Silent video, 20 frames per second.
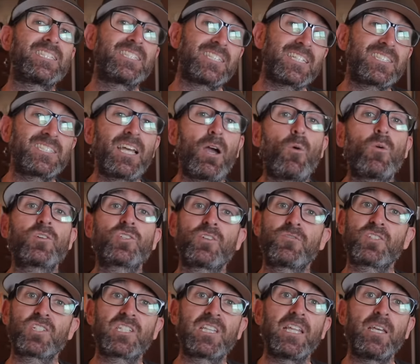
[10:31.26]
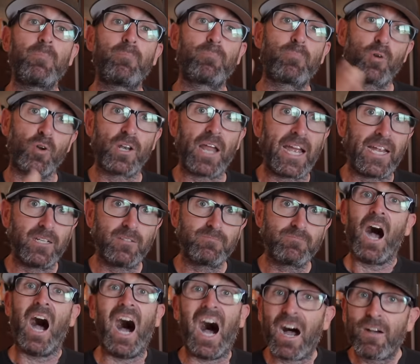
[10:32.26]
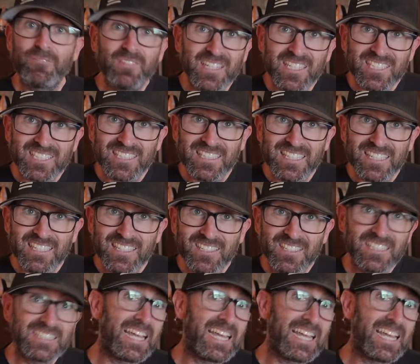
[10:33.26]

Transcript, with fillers: 6 hours of sleep per night. Obviously,